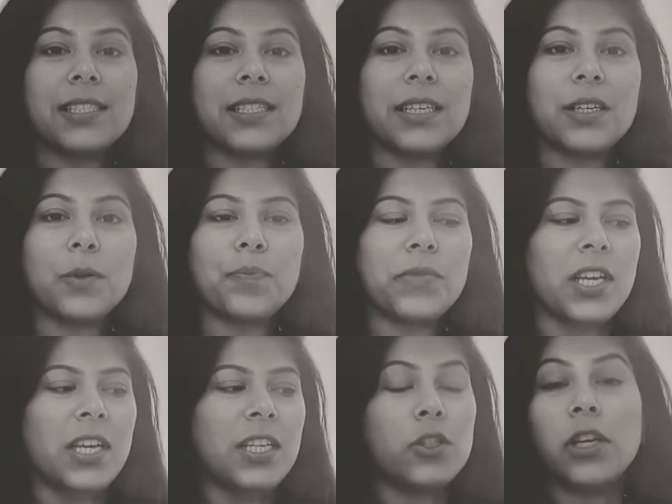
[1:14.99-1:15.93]

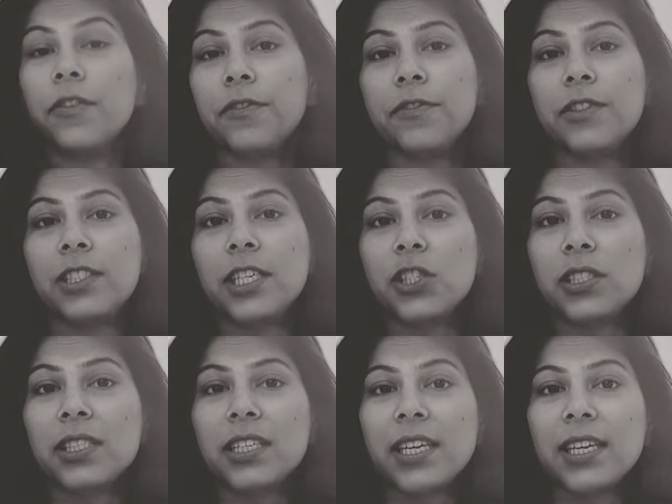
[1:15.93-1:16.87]
So if such
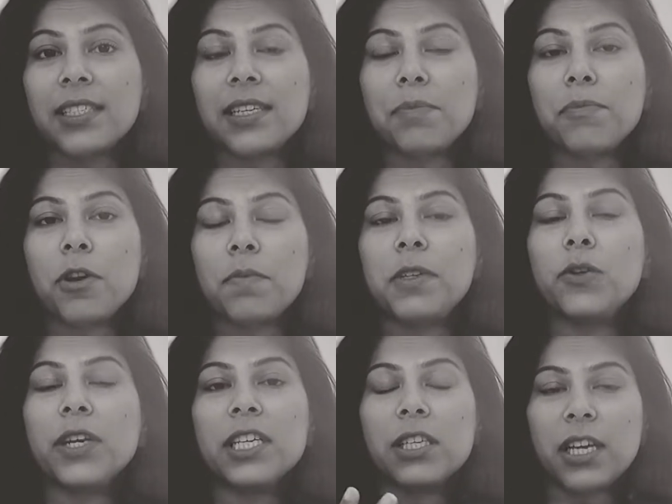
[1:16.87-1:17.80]
is the case, then probably you
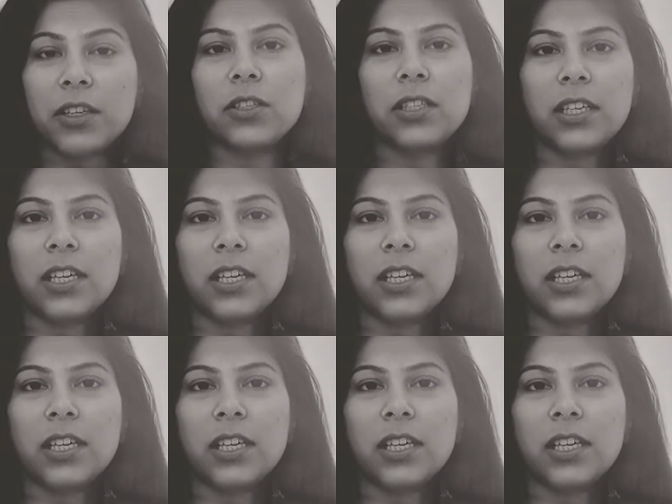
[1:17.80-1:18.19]
guys are.